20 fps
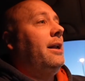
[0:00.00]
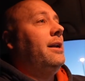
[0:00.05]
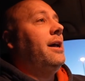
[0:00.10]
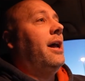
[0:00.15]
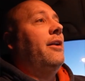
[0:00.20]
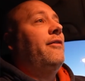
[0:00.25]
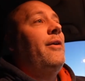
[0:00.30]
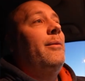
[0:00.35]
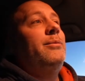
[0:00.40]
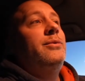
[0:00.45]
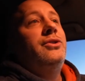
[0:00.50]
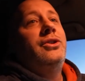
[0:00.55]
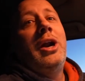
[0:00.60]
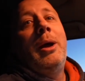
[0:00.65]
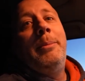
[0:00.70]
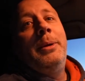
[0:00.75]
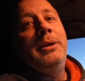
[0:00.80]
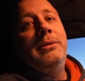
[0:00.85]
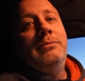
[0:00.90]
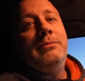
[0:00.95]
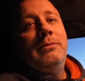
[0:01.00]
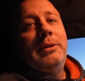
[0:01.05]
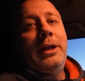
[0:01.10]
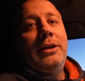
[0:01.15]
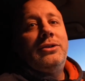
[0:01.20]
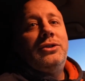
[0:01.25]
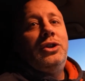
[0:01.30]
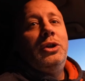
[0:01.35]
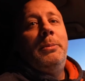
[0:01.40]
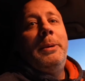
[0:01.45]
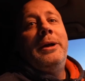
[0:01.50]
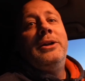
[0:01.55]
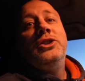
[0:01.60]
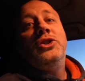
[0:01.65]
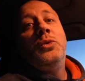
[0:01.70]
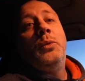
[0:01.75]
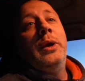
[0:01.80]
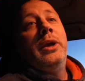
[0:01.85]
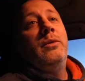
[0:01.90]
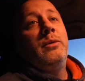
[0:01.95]
not if I'm dropping like two pounds
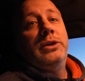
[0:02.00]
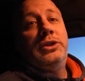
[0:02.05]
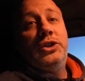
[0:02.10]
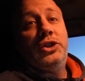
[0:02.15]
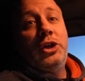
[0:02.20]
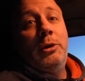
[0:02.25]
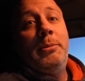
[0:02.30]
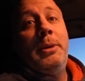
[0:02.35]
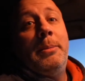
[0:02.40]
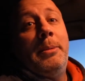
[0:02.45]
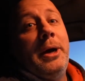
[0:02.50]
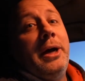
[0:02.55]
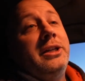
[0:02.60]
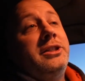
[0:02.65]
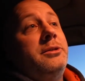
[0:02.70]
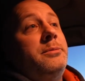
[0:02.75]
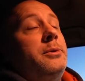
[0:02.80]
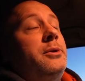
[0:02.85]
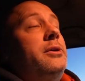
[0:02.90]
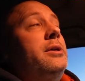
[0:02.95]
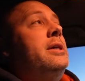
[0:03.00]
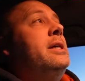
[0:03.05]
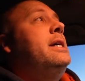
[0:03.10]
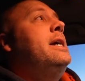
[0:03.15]
a week, which should be possible.